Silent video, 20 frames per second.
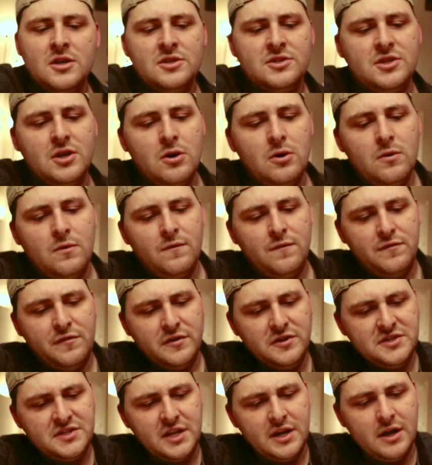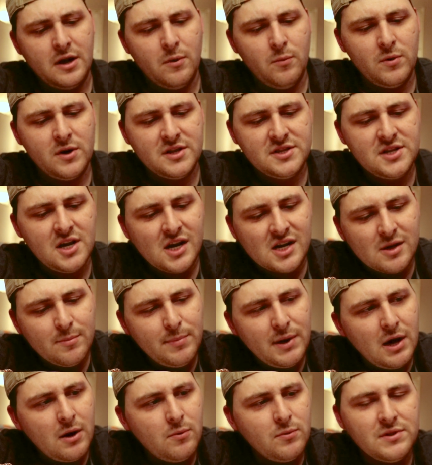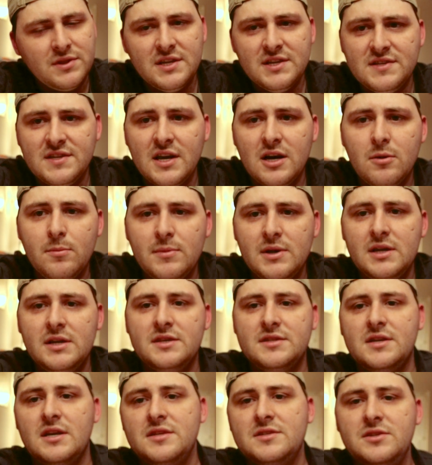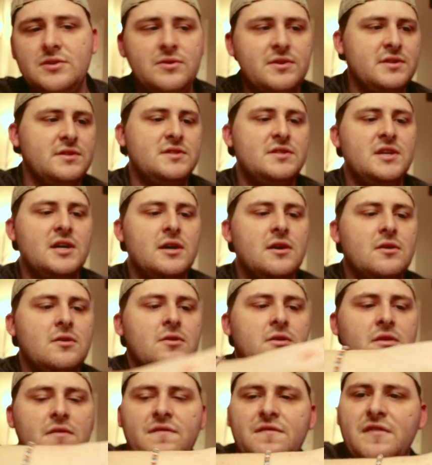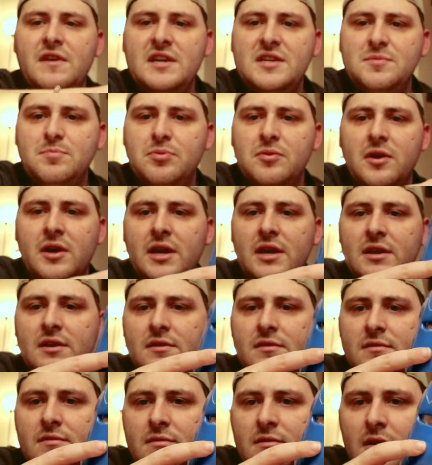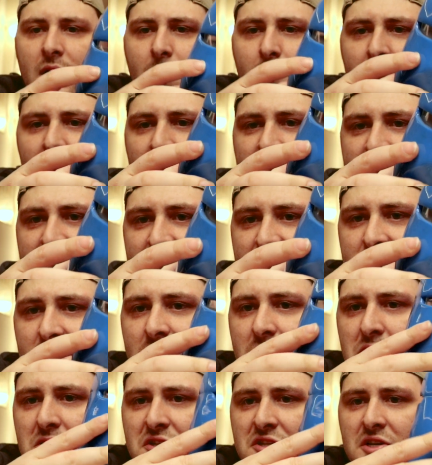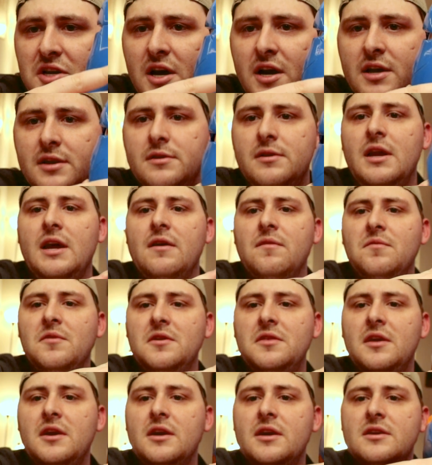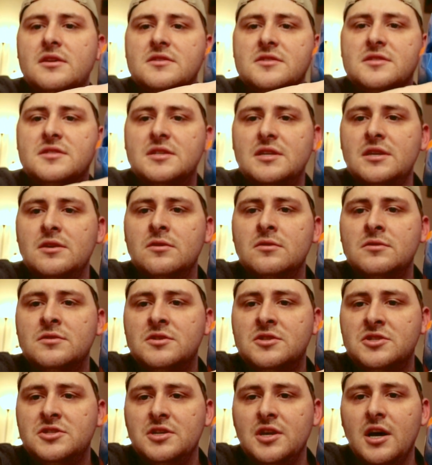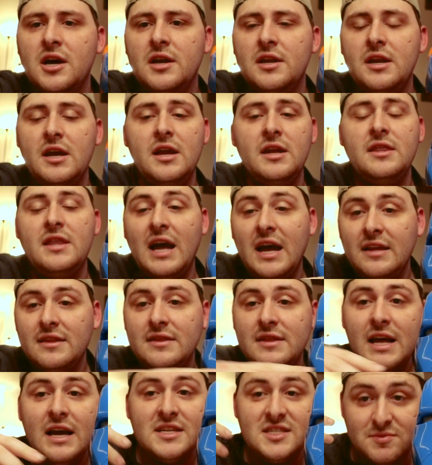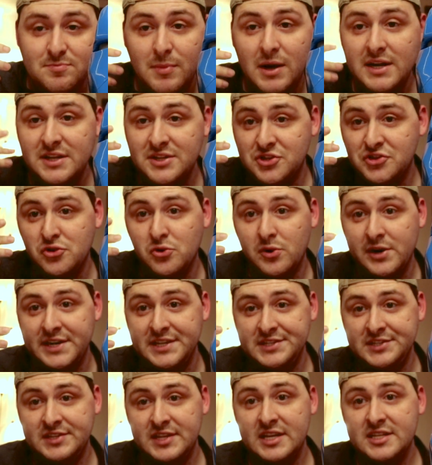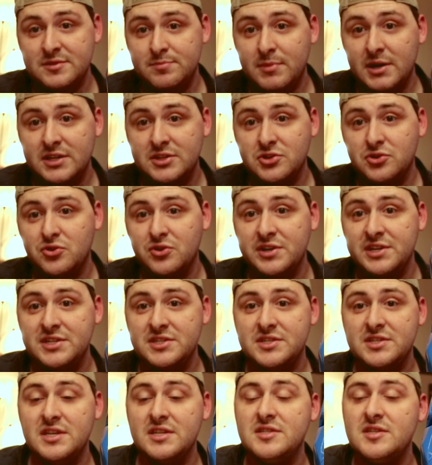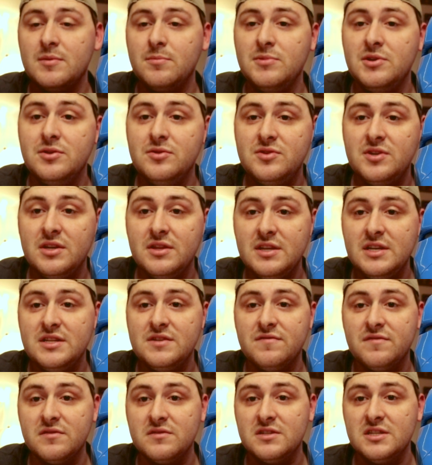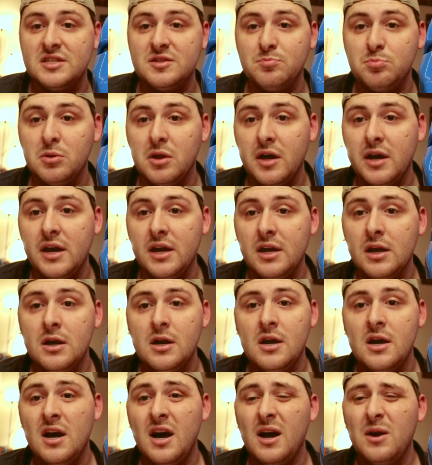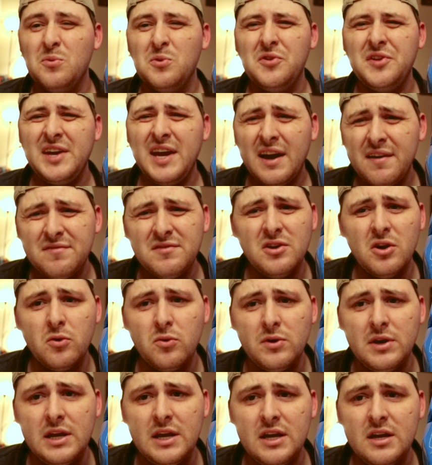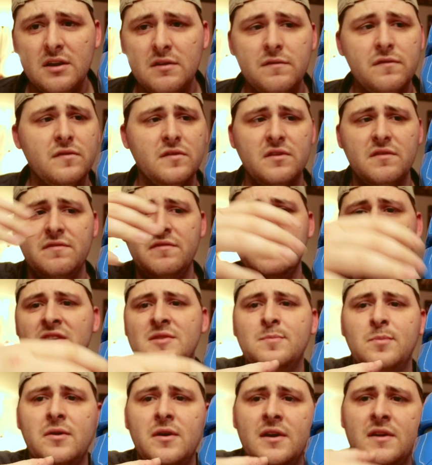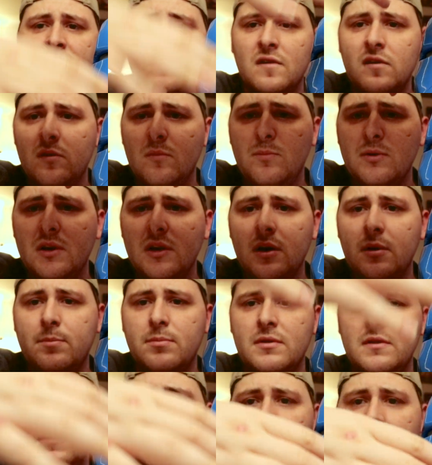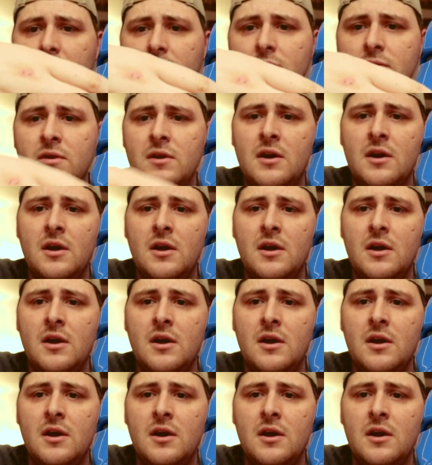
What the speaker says: So first thing I want to talk about with this helmet is, as you can tell, the faceplate, I mean, it's sealed shut. Everything is sealed shut. And that's my choice. That's my choice. Since I'm using these for display, I really have no need for the faceplate to open up and down.